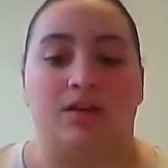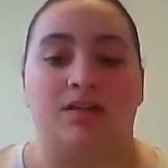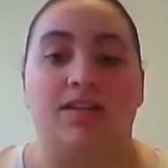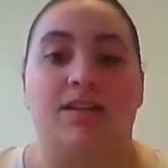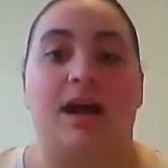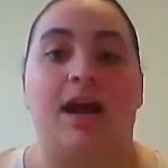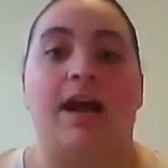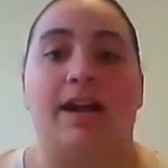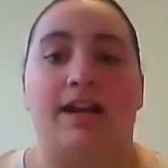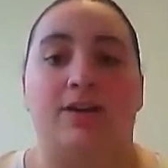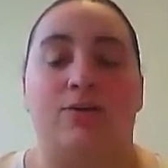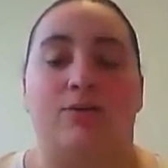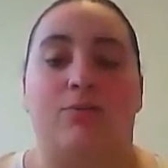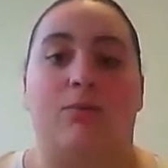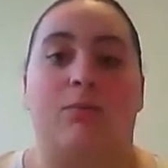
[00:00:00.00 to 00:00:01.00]

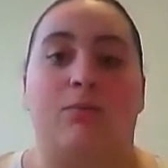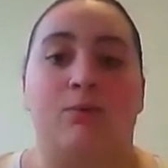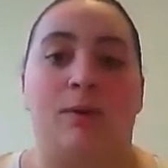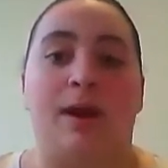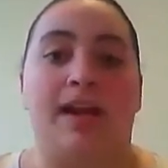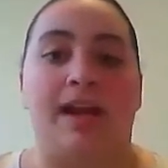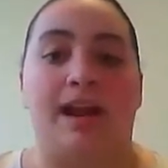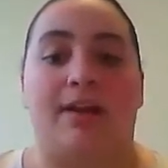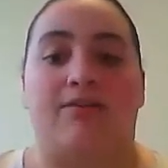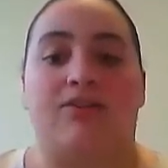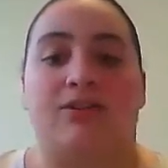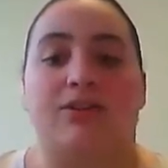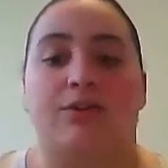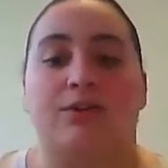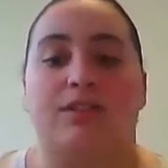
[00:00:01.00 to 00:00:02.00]
denied right
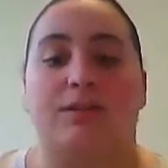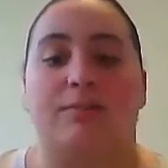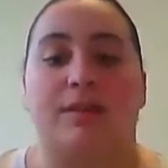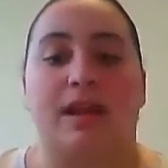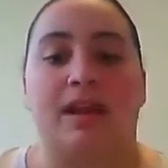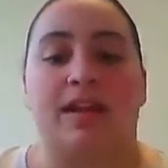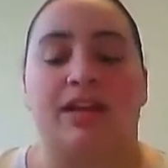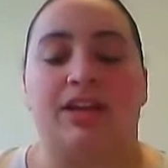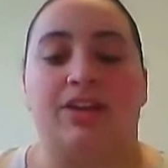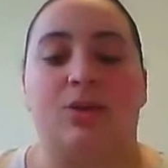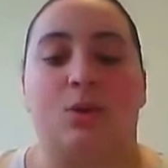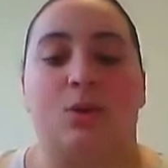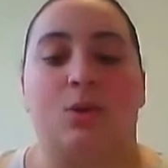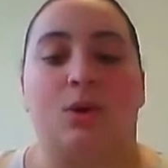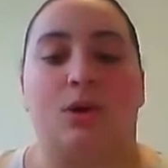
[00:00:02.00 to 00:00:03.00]
after you submit
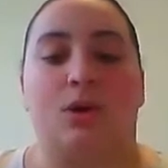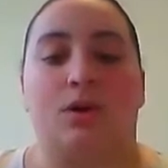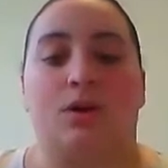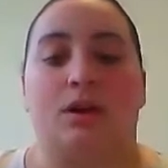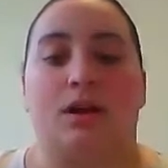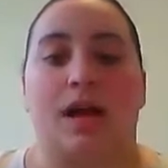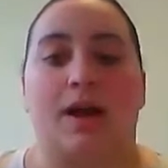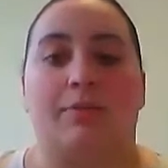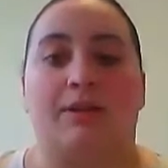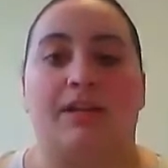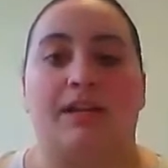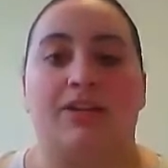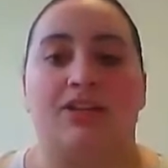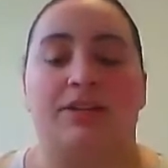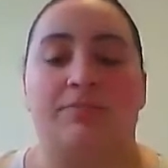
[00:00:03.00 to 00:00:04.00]
your
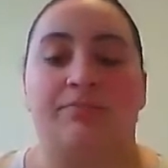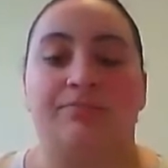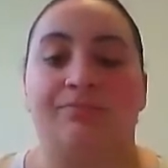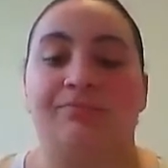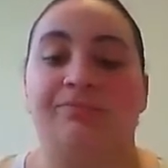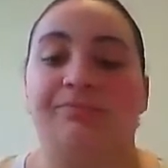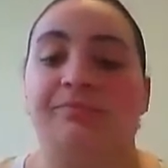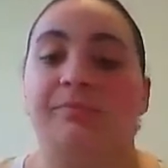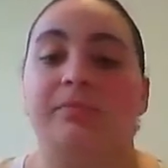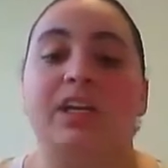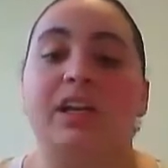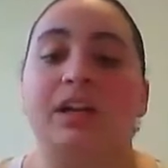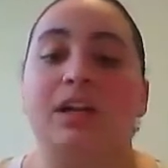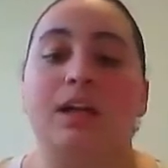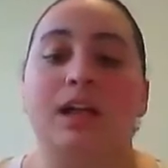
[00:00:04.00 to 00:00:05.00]
application.
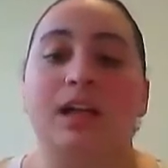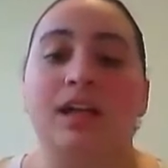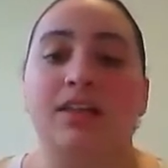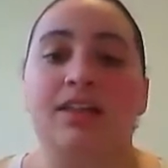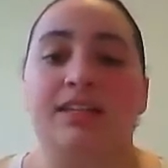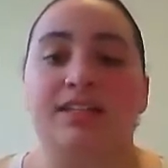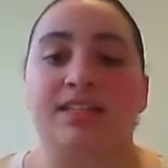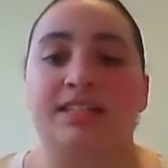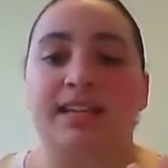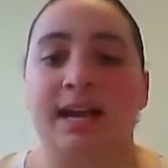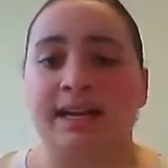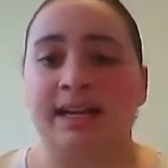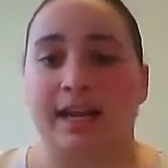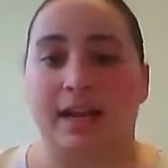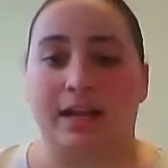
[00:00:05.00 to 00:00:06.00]
The
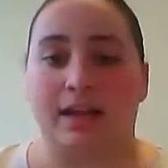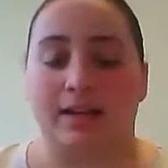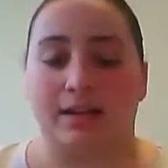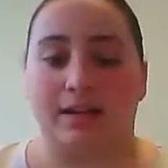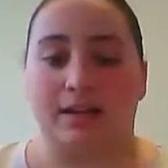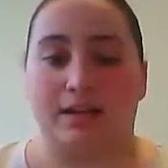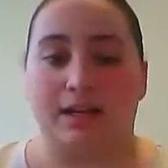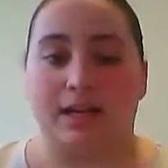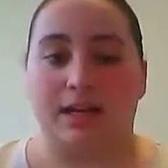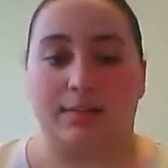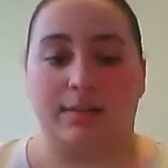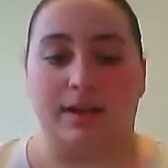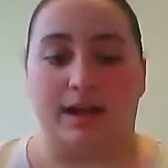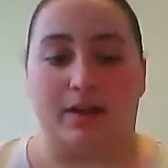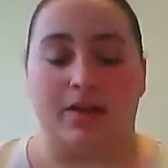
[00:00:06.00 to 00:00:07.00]
second
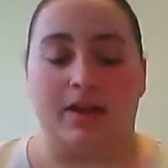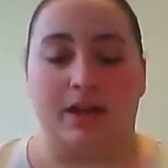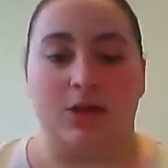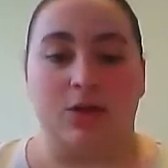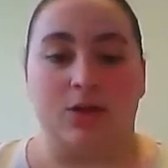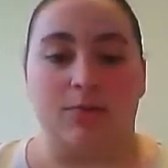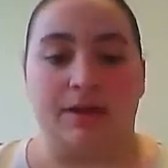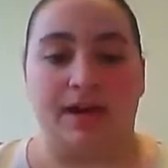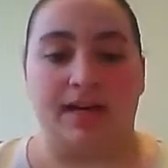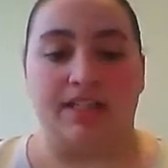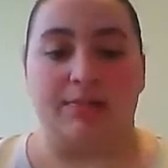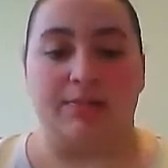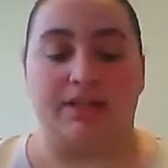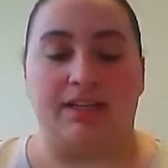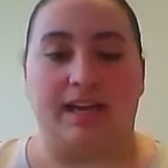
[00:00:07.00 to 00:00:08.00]
email that you could
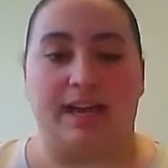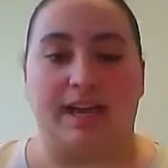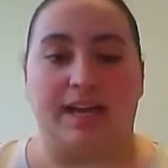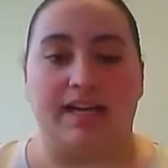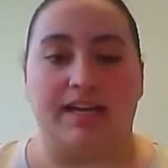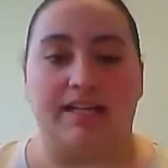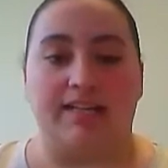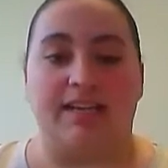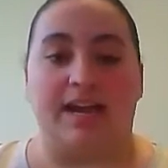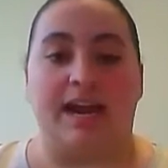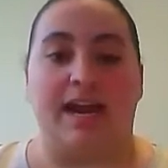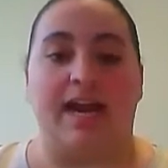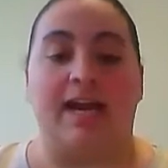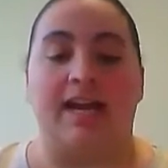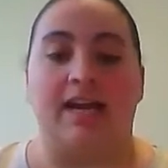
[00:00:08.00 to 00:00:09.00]
possibly get is
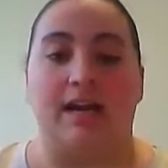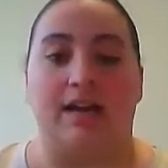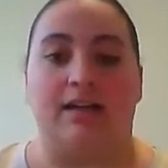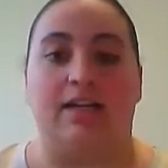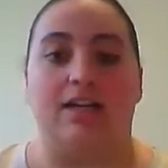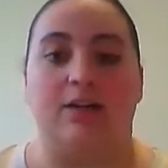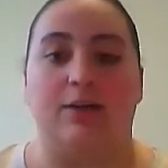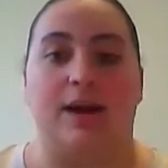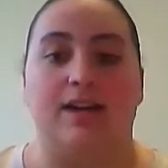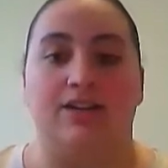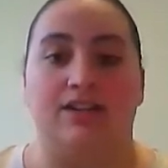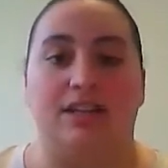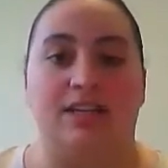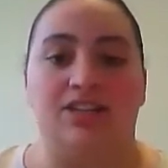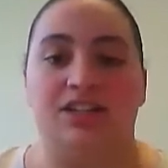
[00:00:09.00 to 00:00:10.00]
a
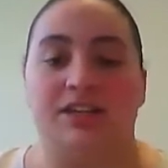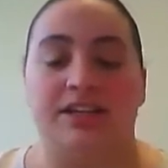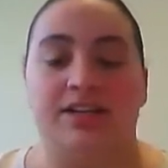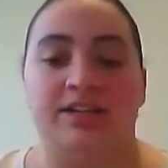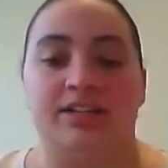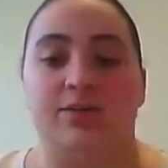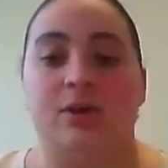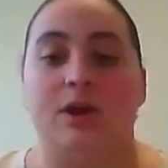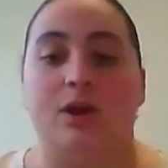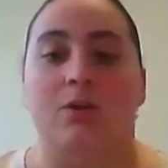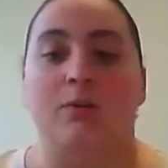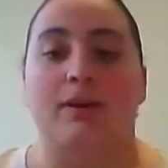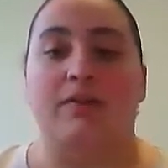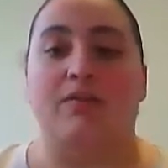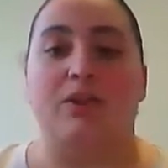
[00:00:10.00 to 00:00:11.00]
congratulations,
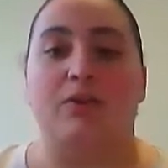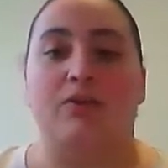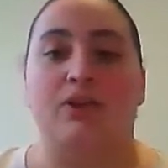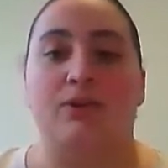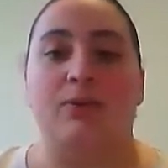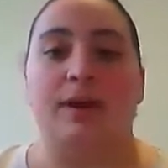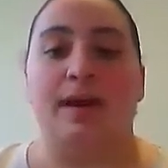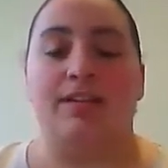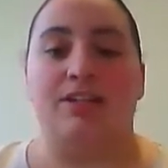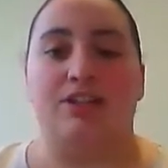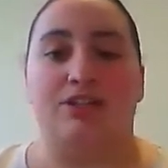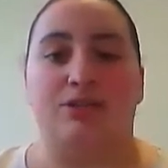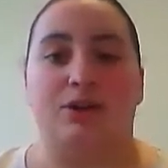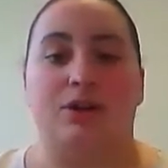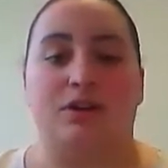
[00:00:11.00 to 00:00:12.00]
we view you as a
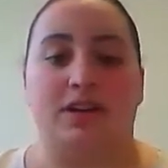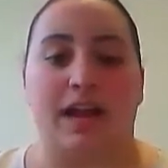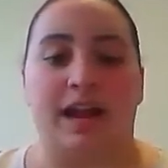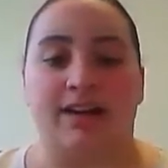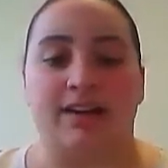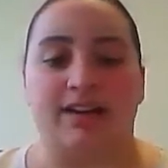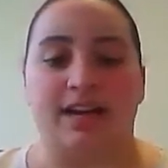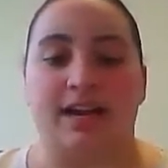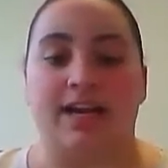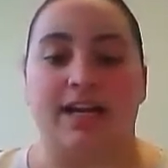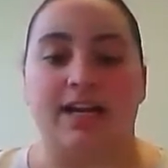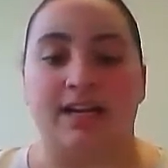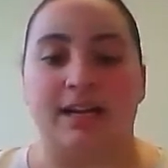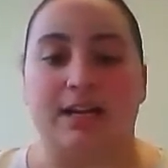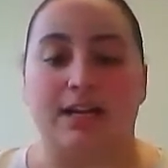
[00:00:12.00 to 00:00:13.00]
strong candidate
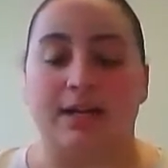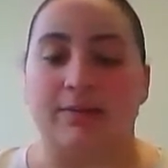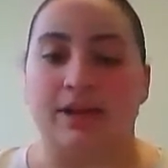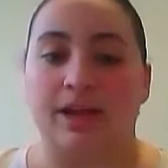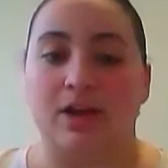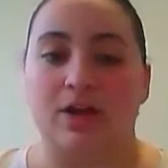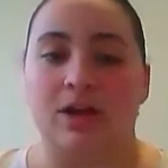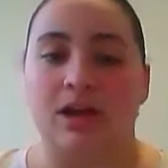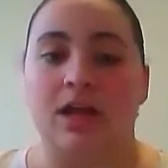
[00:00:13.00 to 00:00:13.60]
email.